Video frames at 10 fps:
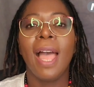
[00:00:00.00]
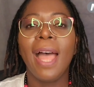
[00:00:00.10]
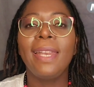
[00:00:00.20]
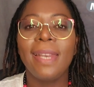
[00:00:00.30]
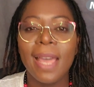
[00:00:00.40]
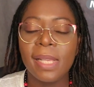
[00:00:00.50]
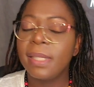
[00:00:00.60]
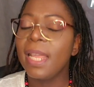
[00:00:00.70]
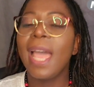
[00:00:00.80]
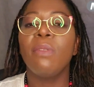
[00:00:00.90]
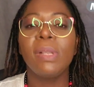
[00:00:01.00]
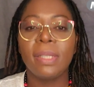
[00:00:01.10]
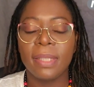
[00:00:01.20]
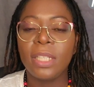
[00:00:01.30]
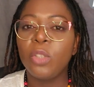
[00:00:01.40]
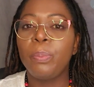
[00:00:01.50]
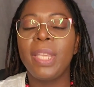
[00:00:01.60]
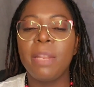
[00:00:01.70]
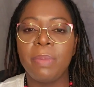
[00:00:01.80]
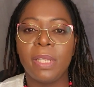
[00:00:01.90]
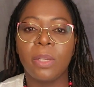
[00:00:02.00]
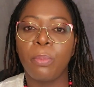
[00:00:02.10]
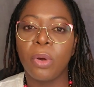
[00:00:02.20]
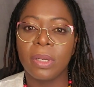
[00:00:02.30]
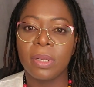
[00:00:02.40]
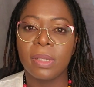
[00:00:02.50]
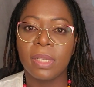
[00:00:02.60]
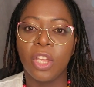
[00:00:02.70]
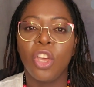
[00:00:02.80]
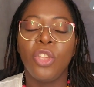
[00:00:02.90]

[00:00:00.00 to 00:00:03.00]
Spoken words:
And lastly, I will say to PNP supporters,